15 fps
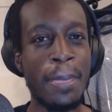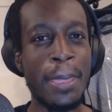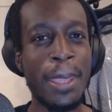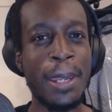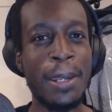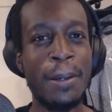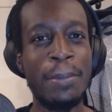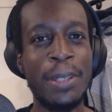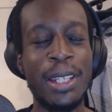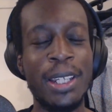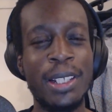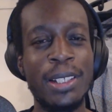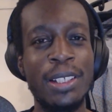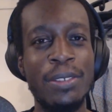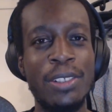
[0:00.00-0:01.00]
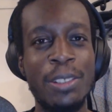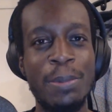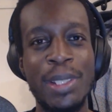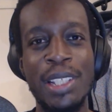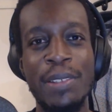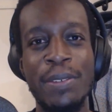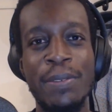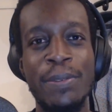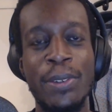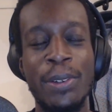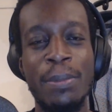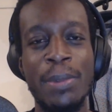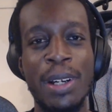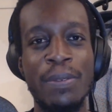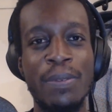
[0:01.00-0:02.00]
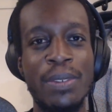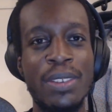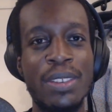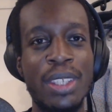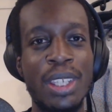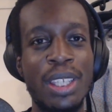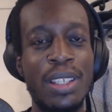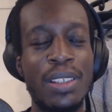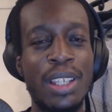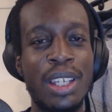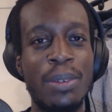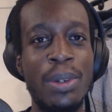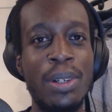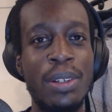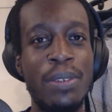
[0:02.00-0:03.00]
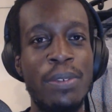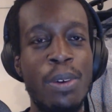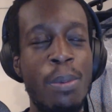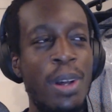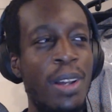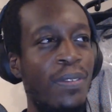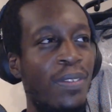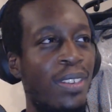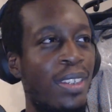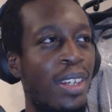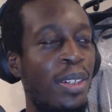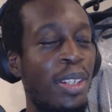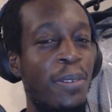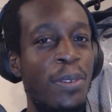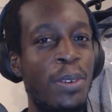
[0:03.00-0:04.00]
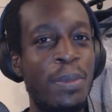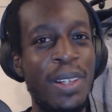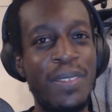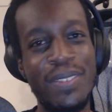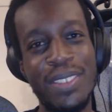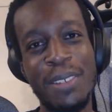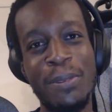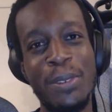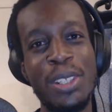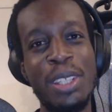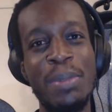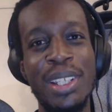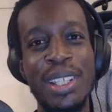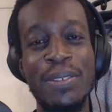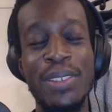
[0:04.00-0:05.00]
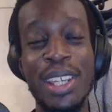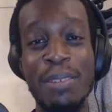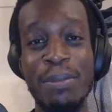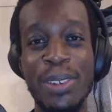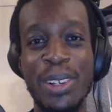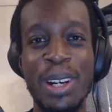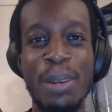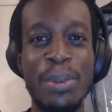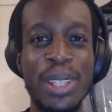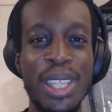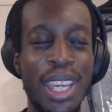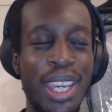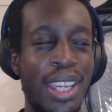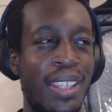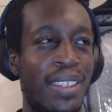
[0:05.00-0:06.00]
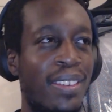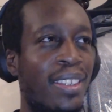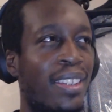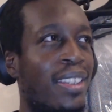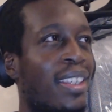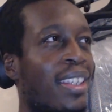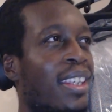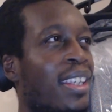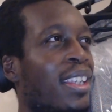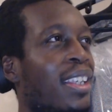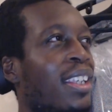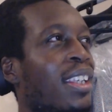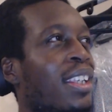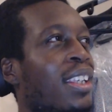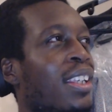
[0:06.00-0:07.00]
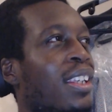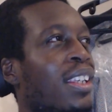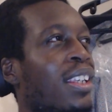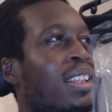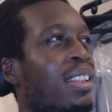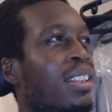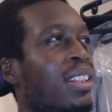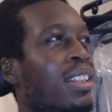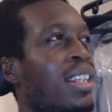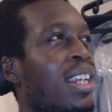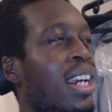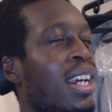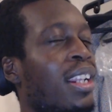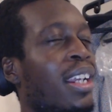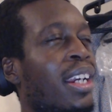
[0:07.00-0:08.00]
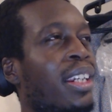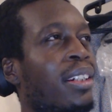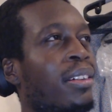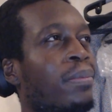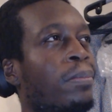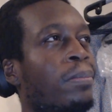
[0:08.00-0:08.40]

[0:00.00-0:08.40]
Then I'll be like, oh, I've just been living 4 months. It's like, what, 4 months? Only 4 months? I thought you've been living here for a couple of years. And yeah, like